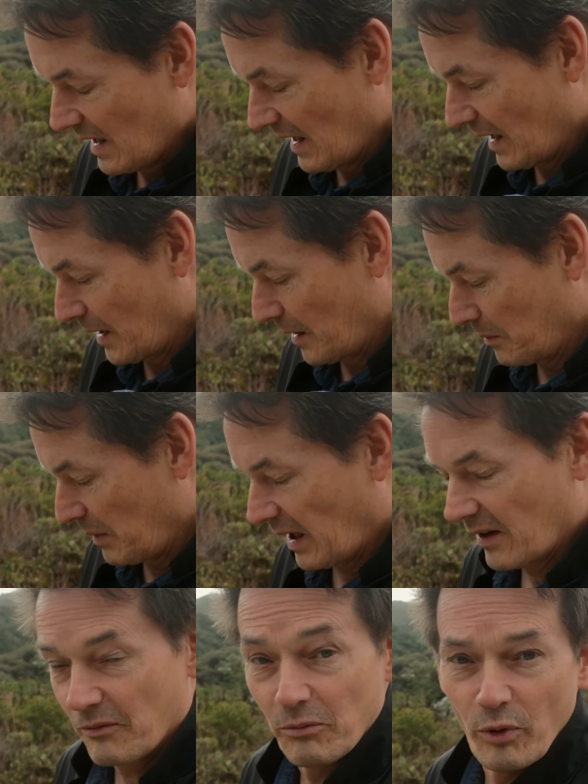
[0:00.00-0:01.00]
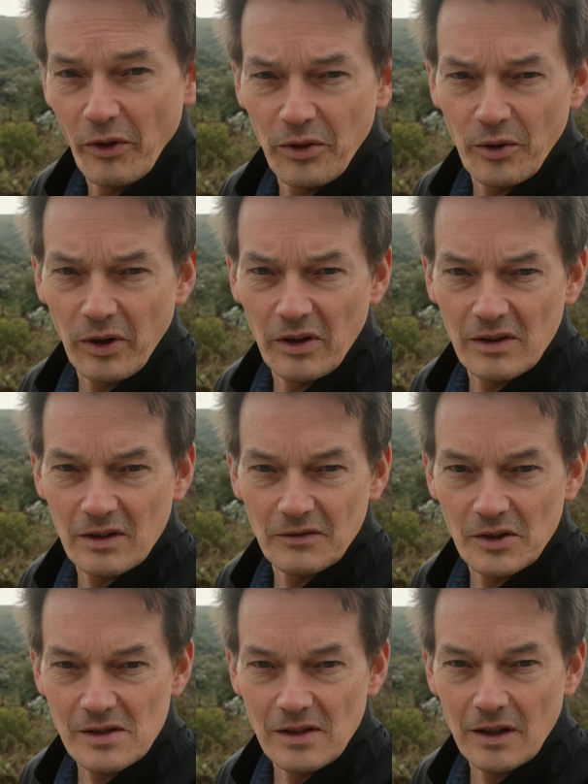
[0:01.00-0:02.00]
Had a 1/30th
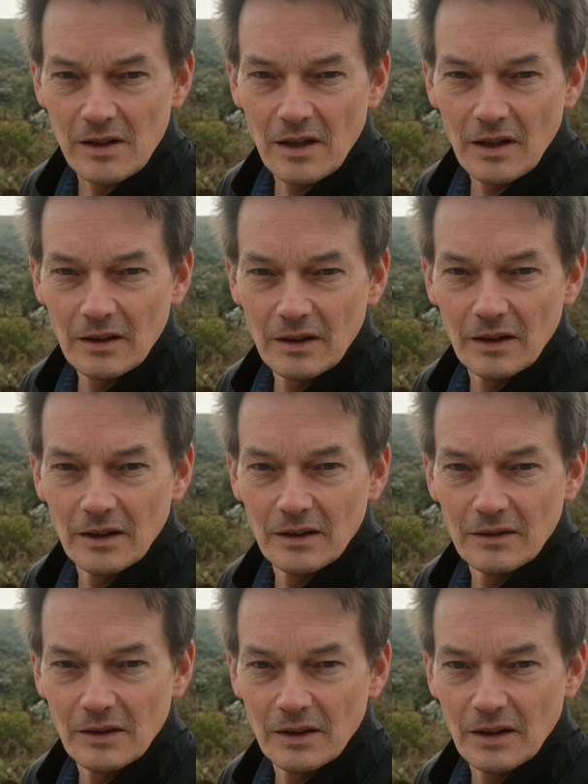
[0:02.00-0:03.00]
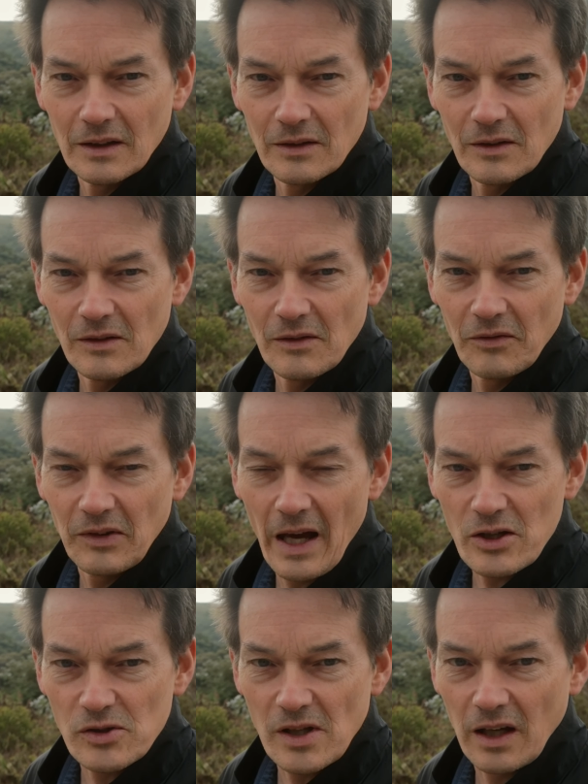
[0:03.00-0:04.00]
of a sync,
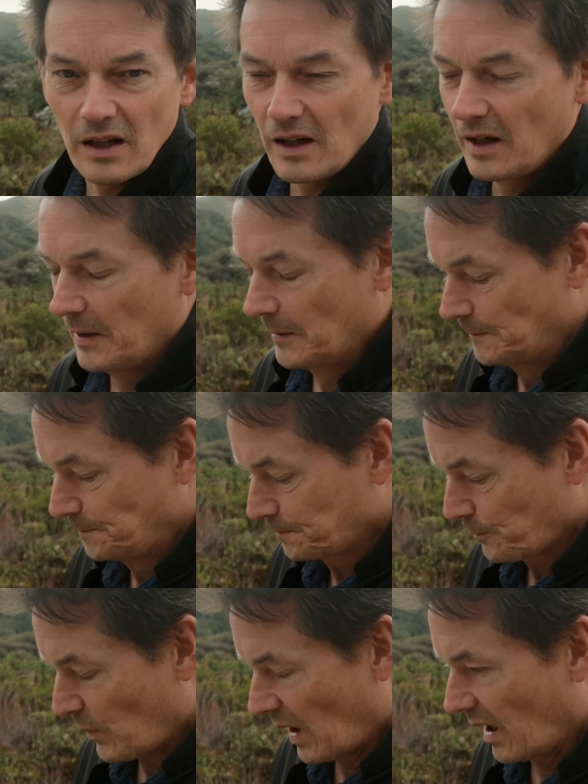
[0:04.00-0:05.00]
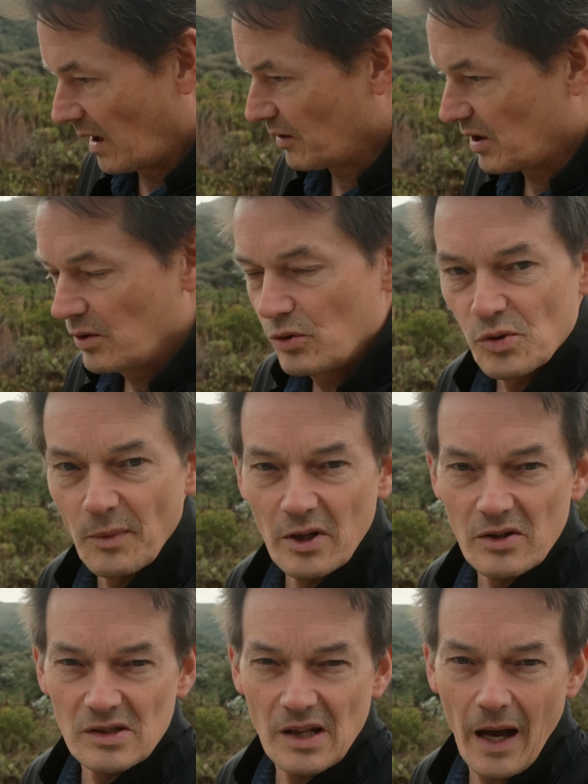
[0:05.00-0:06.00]
flash sync, huge
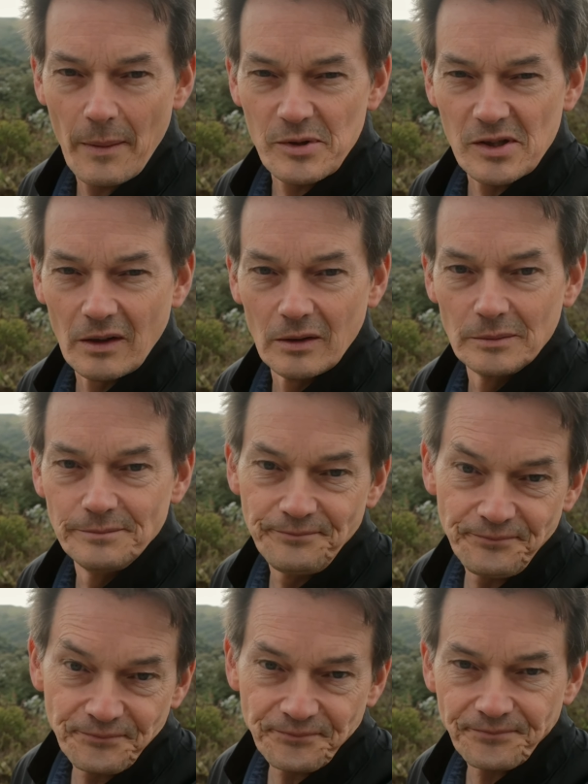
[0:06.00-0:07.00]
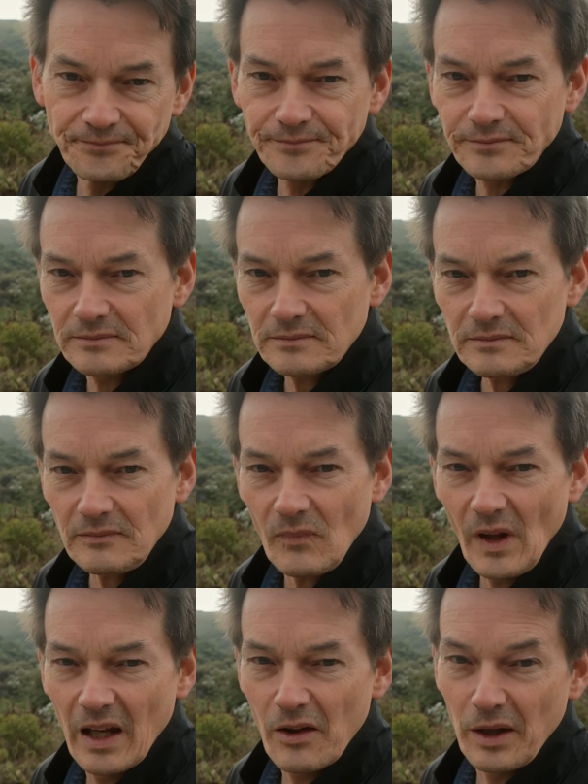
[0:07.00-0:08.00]
mirror slap. So
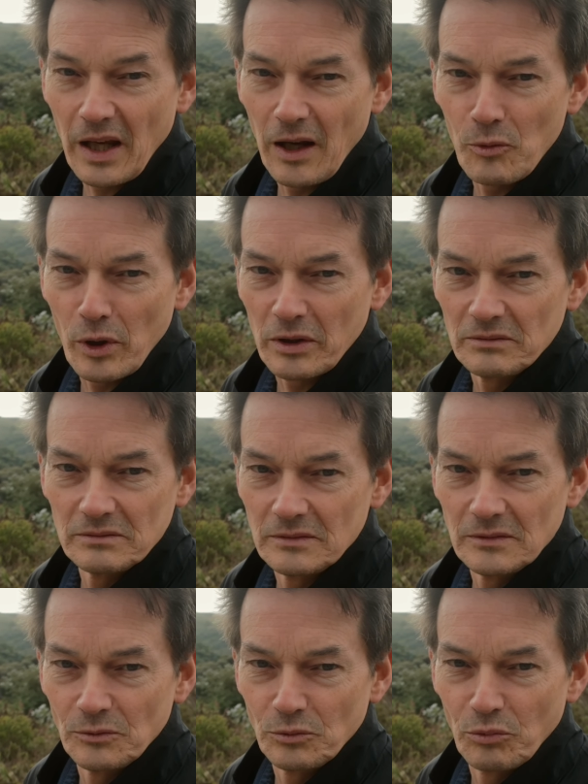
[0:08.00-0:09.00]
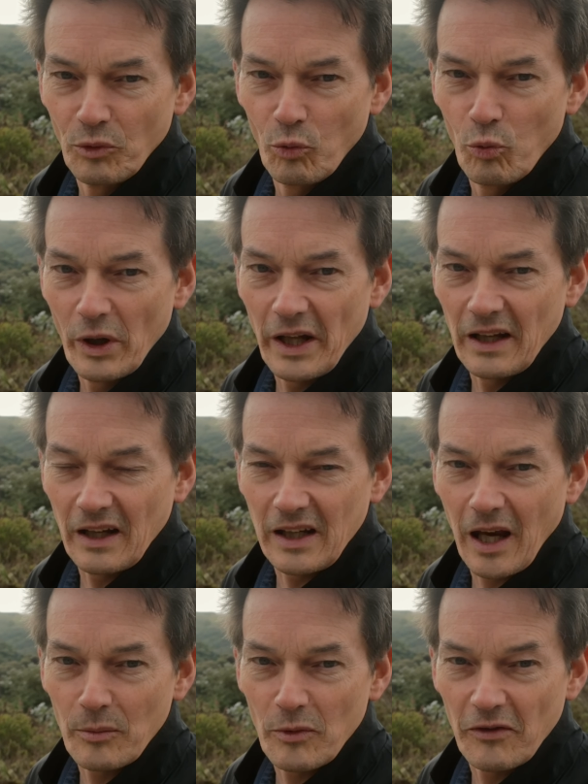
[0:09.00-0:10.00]
I don't think anyone wanted a
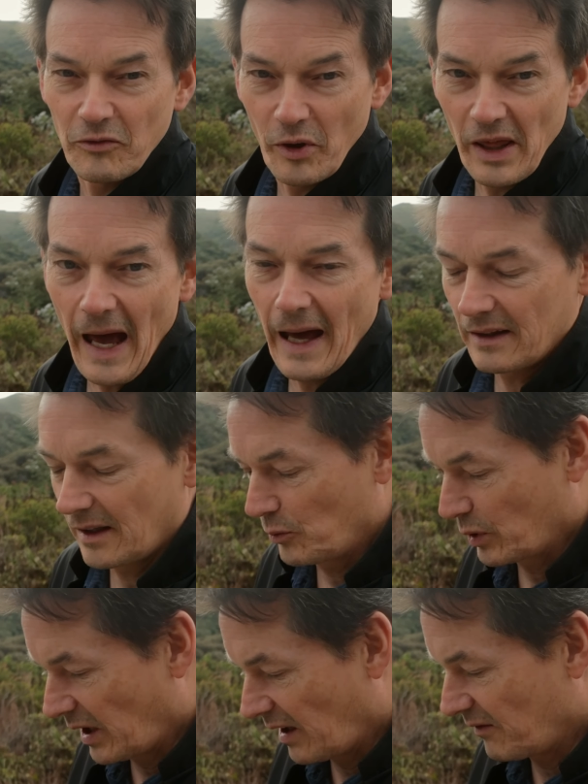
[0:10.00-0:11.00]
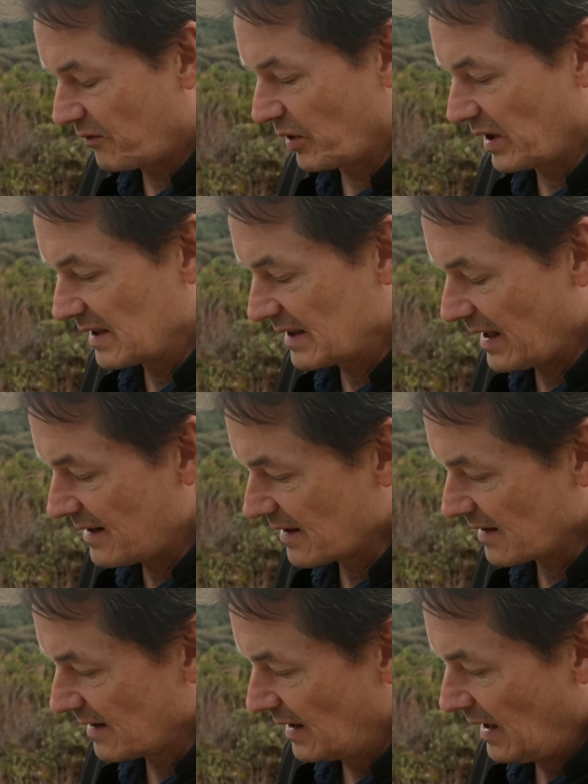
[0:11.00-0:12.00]
camera for that. They wanted it for these
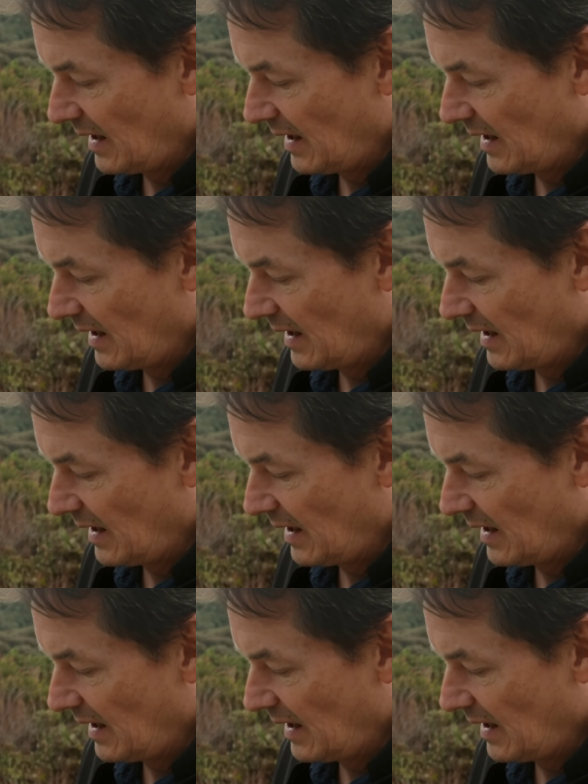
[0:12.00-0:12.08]
lenses.